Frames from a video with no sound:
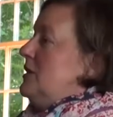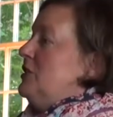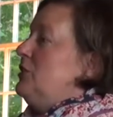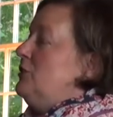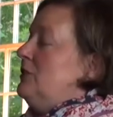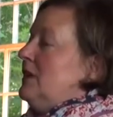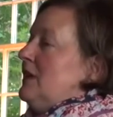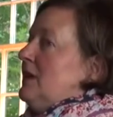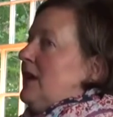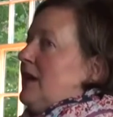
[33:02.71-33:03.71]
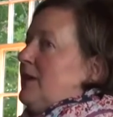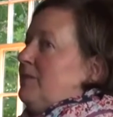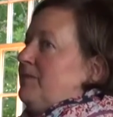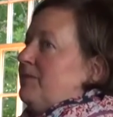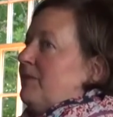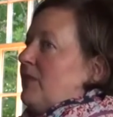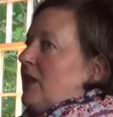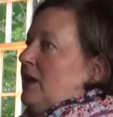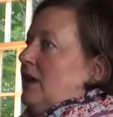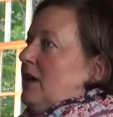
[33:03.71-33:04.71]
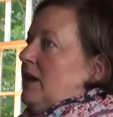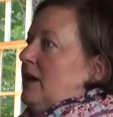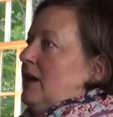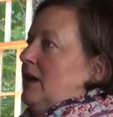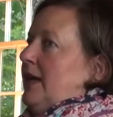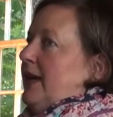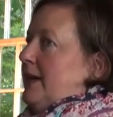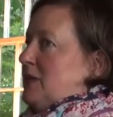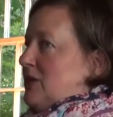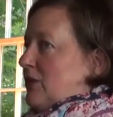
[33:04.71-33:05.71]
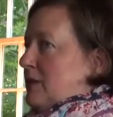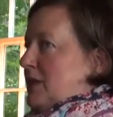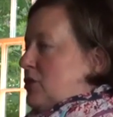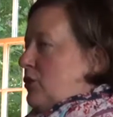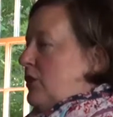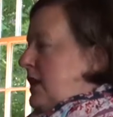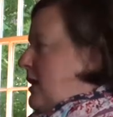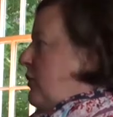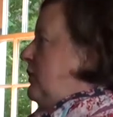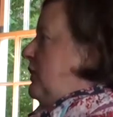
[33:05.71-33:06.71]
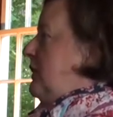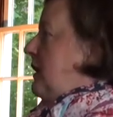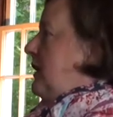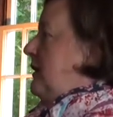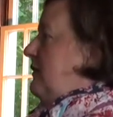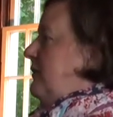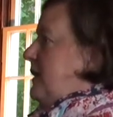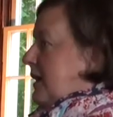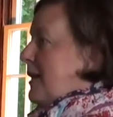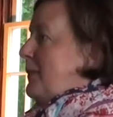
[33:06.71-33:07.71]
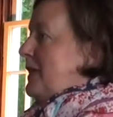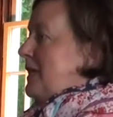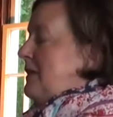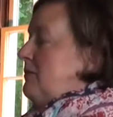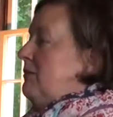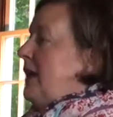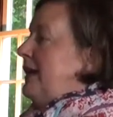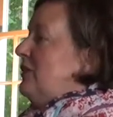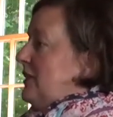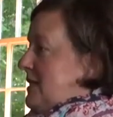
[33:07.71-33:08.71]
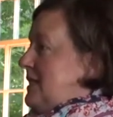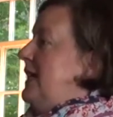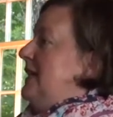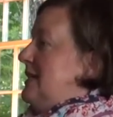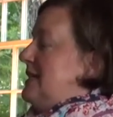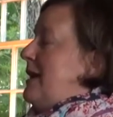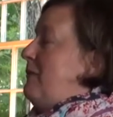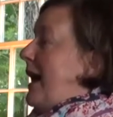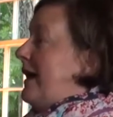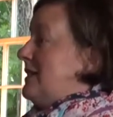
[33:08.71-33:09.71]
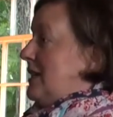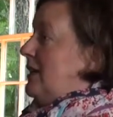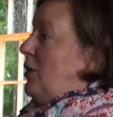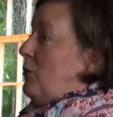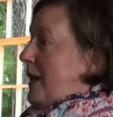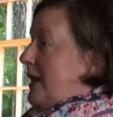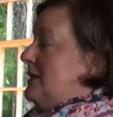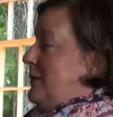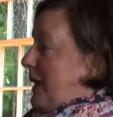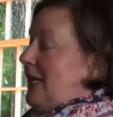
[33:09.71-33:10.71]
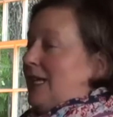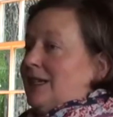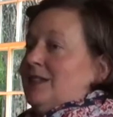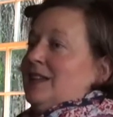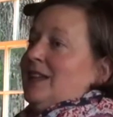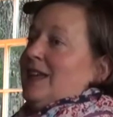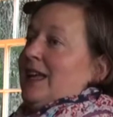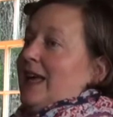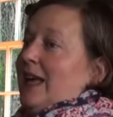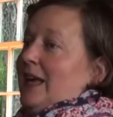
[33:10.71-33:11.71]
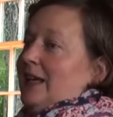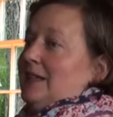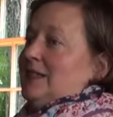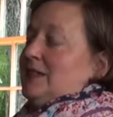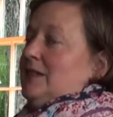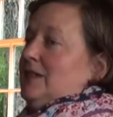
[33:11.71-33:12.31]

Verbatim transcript: to do. Um, uh, and I'm still the majority owner of the company. Michael has taken a step back to go back to baking, and